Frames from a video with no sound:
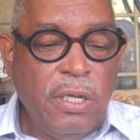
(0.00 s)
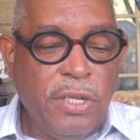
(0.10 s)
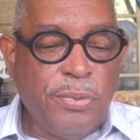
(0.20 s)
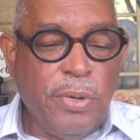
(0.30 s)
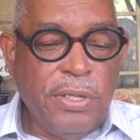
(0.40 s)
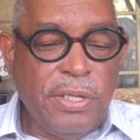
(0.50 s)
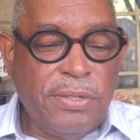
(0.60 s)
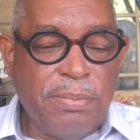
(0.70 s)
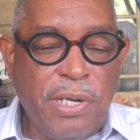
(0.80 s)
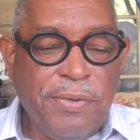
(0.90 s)
is where the
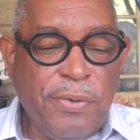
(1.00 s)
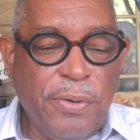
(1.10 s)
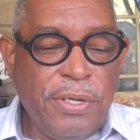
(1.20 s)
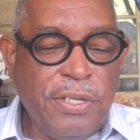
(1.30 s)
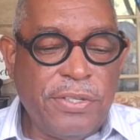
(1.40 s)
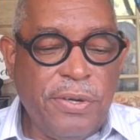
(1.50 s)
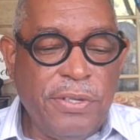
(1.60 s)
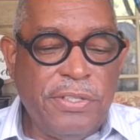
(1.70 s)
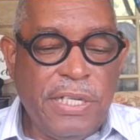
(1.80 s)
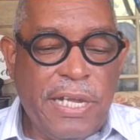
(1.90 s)
Supreme Court is
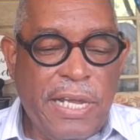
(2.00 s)
going to